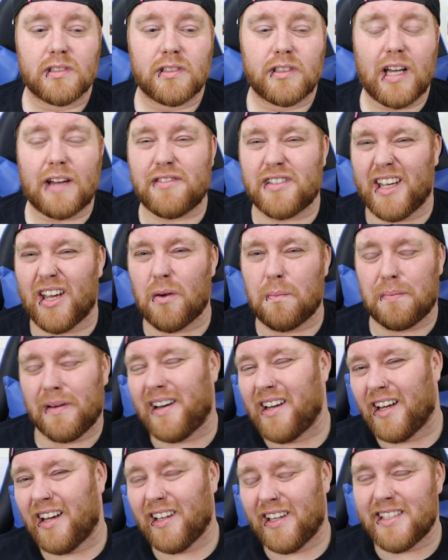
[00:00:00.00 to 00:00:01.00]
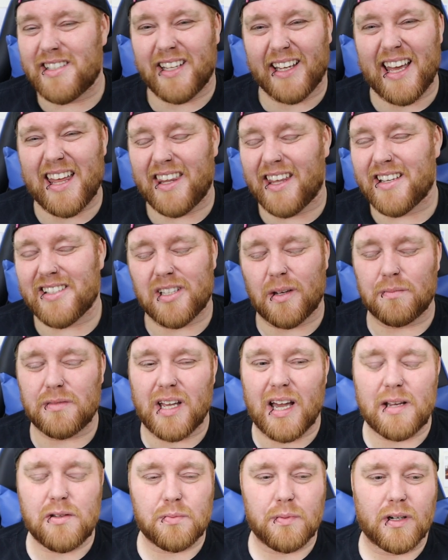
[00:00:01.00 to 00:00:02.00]
You have to get up pretty early to get there
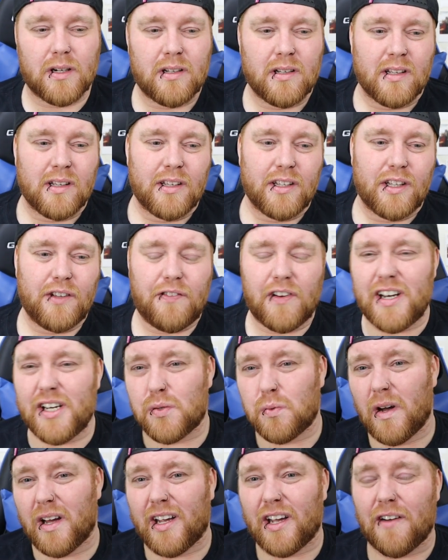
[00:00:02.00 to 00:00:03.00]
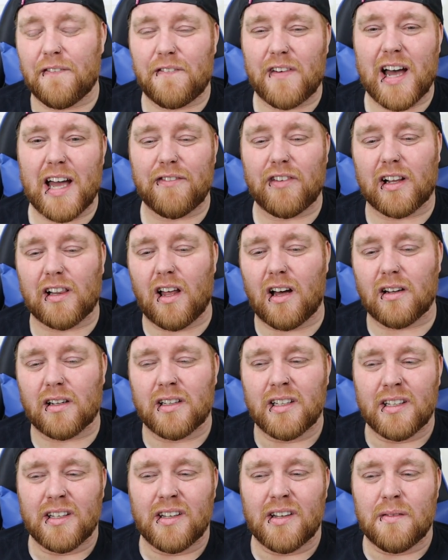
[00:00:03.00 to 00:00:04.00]
sometimes, but you finish work at 5
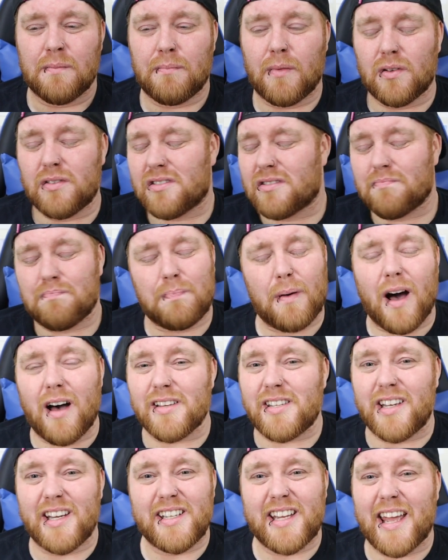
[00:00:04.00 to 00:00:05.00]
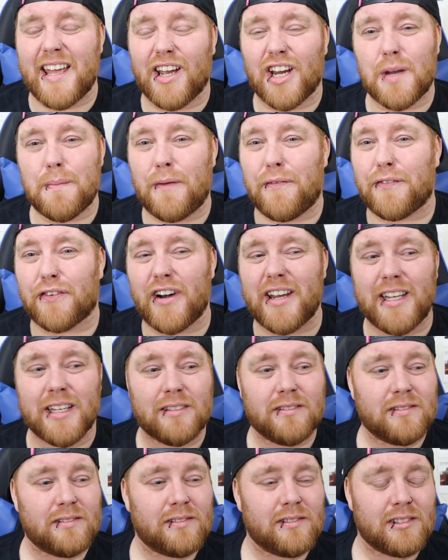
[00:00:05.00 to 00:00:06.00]
o'clock, parts of your day are going to be free.
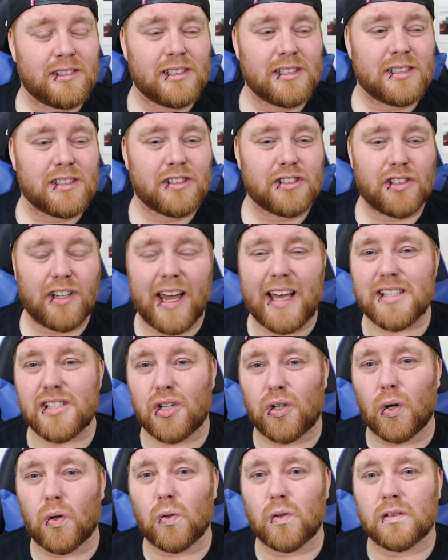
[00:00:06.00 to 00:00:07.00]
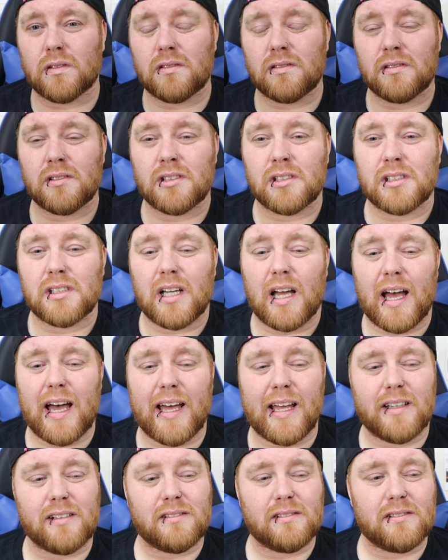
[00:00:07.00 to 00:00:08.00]
So that's cool.
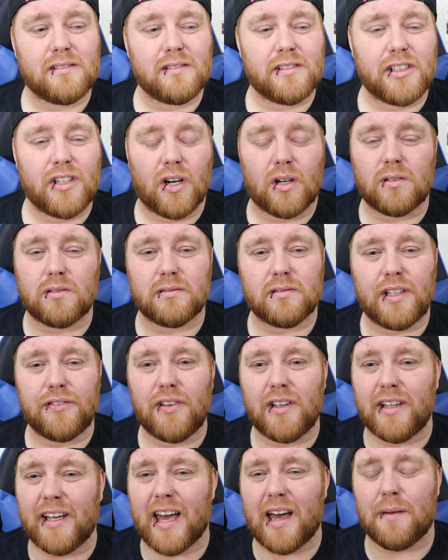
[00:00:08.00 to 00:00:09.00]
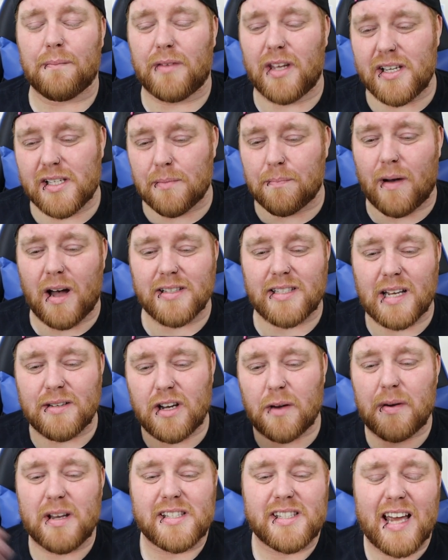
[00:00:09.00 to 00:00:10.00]
And, you know, if you can get a decent part-time
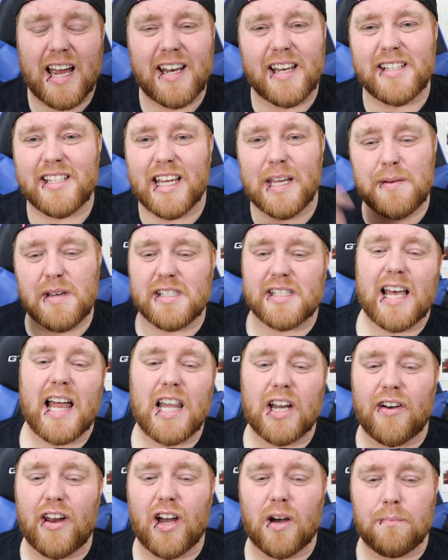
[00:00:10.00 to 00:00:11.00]
job on a Saturday to keep your salary